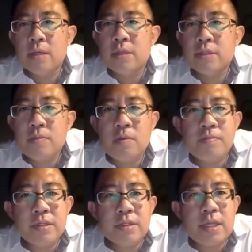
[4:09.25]
Singapore
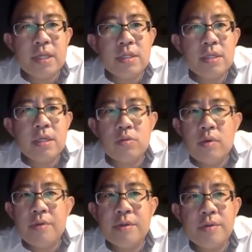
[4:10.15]
Burn Center,
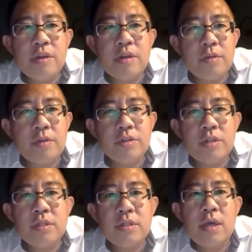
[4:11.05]
220
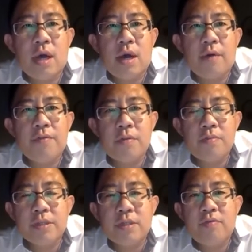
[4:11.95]
admissions,
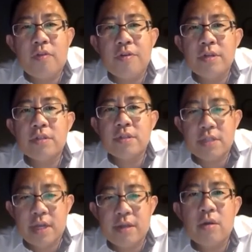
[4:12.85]
40% foreigners,
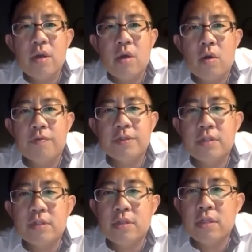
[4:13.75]
10
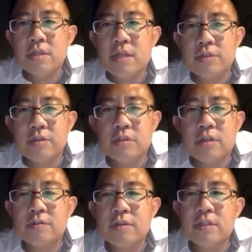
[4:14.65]
overseas international
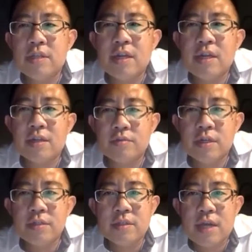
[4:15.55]
transfer. That has
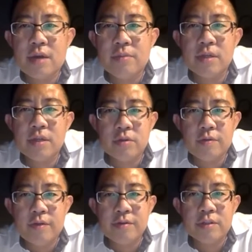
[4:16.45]
really come down to a
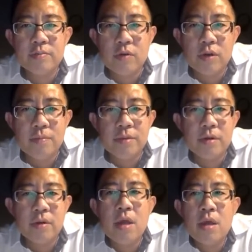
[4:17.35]
very small
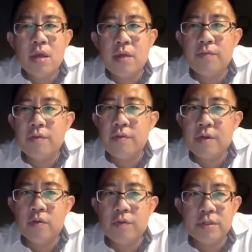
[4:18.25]
number in view of the
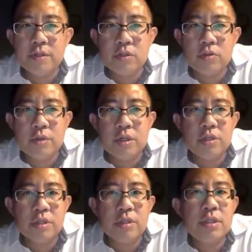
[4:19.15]
COVID
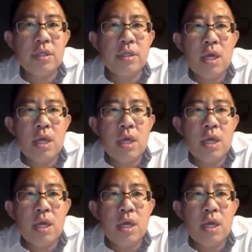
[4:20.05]
situations.